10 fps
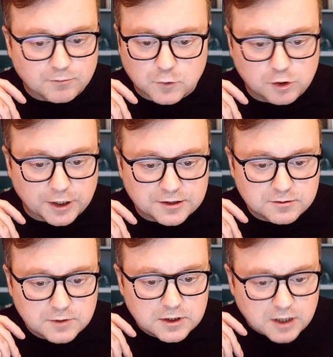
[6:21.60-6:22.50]
Great.
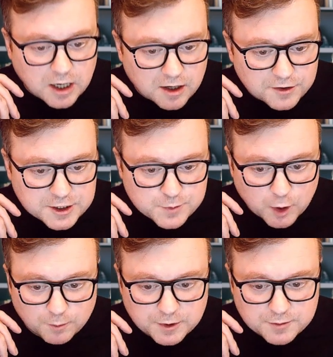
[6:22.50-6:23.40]
These
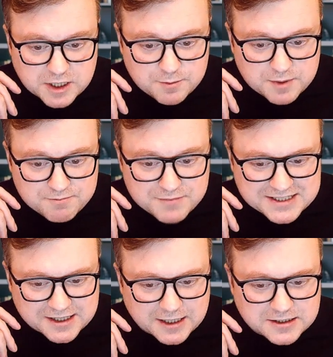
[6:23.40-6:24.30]
problems can be
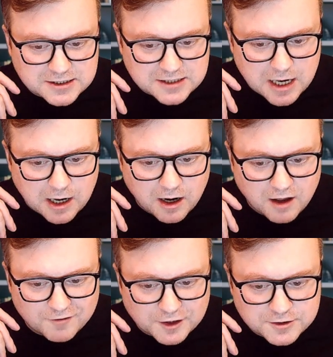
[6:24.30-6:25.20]
mitigated.
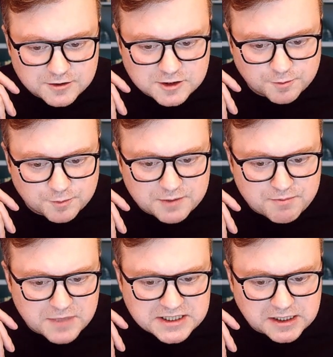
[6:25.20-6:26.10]
Love it. To be
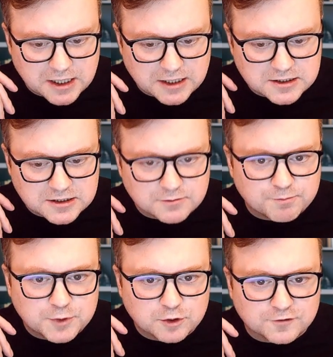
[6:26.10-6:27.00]
mitigated.
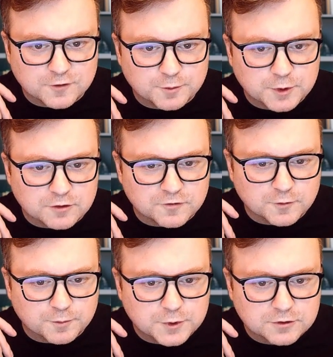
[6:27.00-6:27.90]
Beautiful, beautiful,
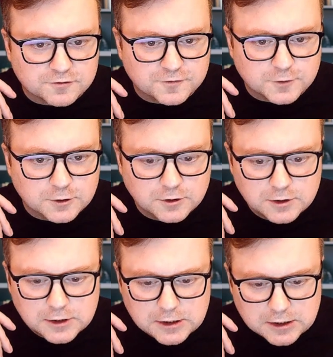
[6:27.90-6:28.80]
beautiful.
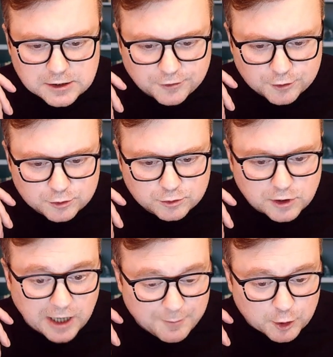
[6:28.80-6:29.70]
Through
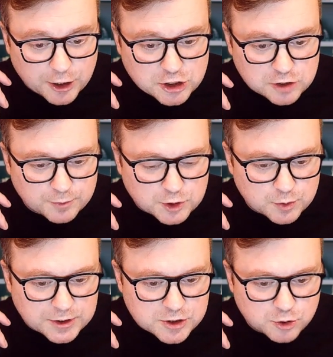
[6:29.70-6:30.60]
collaboration
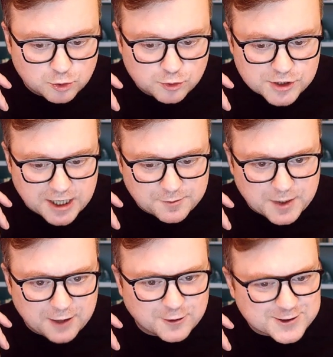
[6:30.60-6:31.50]
between schools and
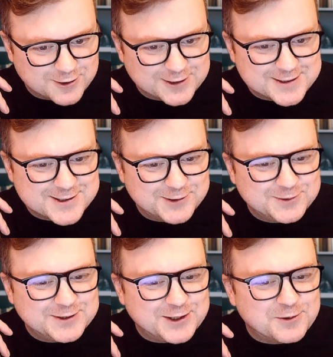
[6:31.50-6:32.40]
parents. Great. So,
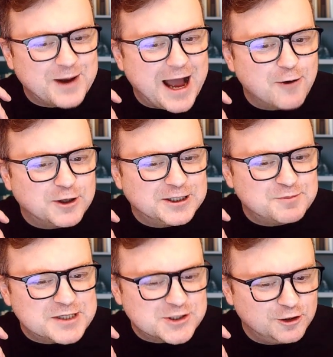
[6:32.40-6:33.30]
how can it
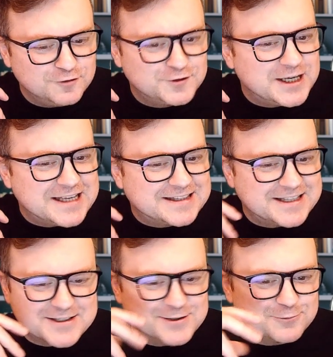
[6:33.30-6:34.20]
be solved? It
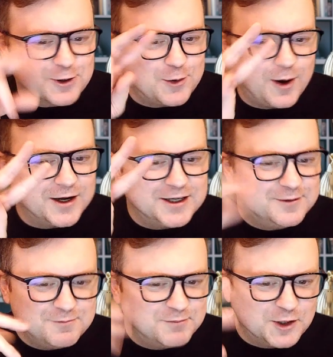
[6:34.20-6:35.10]
doesn't require
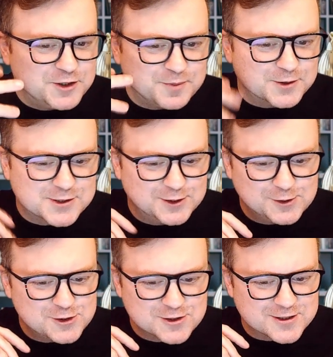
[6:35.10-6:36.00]
multiple
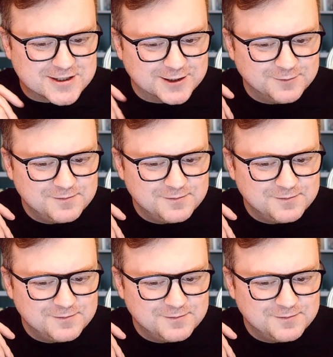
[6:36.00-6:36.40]
solutions here.